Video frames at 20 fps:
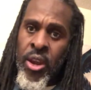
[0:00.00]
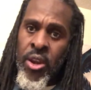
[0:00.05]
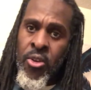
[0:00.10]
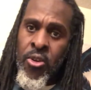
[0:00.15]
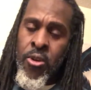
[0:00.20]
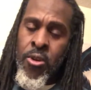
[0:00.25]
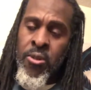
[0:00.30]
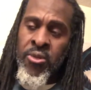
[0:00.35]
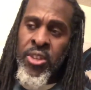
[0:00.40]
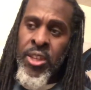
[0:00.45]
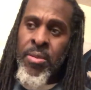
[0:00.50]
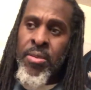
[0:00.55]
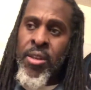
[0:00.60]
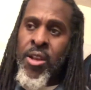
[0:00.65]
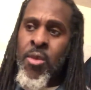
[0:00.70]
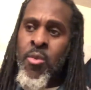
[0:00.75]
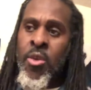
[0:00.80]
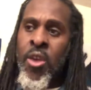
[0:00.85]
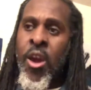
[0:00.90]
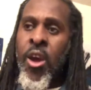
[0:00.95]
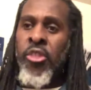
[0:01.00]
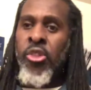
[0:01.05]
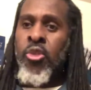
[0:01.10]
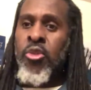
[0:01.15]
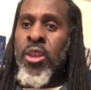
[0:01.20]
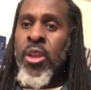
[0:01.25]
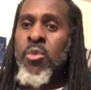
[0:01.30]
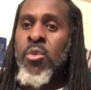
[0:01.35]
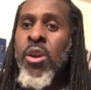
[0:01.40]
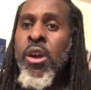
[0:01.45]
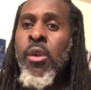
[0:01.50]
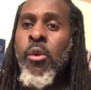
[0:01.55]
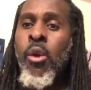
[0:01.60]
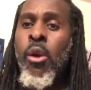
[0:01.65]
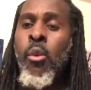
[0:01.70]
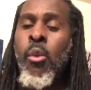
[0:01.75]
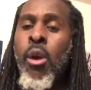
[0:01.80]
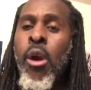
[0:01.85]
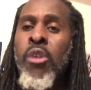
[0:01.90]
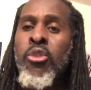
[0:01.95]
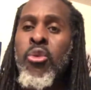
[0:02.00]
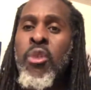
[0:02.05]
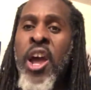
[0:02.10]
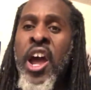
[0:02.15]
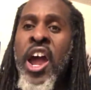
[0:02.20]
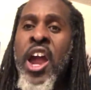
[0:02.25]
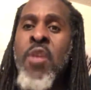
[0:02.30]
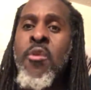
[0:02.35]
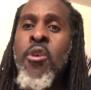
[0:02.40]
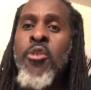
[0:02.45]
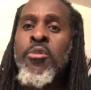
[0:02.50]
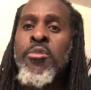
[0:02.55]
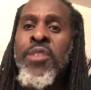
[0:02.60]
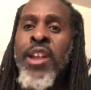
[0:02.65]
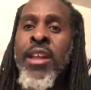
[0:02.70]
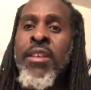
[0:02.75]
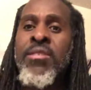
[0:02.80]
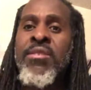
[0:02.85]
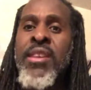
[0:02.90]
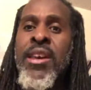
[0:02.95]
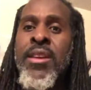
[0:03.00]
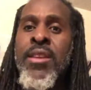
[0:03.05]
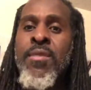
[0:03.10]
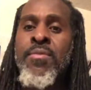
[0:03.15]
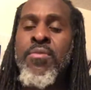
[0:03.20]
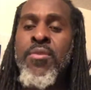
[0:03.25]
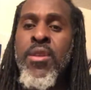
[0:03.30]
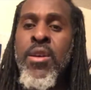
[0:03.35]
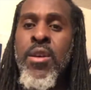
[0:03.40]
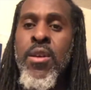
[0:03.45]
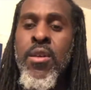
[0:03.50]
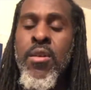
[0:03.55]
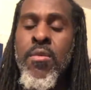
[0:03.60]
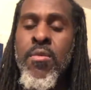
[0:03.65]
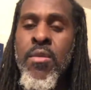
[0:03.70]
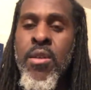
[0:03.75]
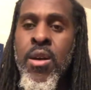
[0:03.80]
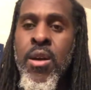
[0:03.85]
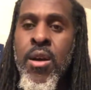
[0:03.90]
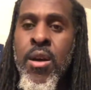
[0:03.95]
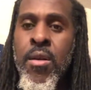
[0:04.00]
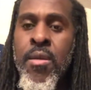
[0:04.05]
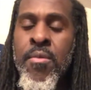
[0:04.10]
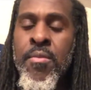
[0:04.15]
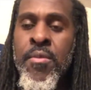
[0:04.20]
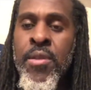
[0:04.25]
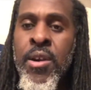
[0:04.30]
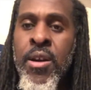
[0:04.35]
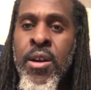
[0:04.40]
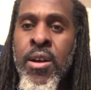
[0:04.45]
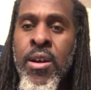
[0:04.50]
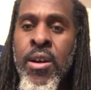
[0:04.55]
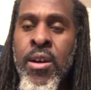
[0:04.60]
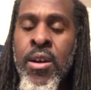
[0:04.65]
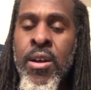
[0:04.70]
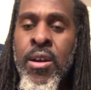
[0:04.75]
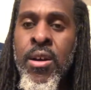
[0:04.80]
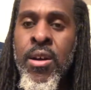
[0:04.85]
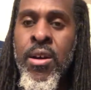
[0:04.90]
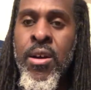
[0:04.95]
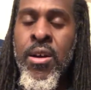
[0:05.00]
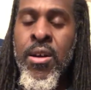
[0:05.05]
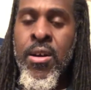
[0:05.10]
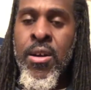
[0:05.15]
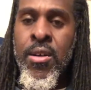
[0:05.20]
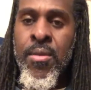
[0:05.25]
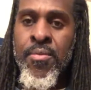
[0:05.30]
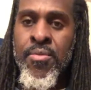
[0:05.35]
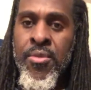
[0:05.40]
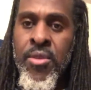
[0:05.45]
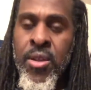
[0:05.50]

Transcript: You know what I'm saying? Because we all know like we all, we, we all know high rough like signing um uh, uh, uh, uh um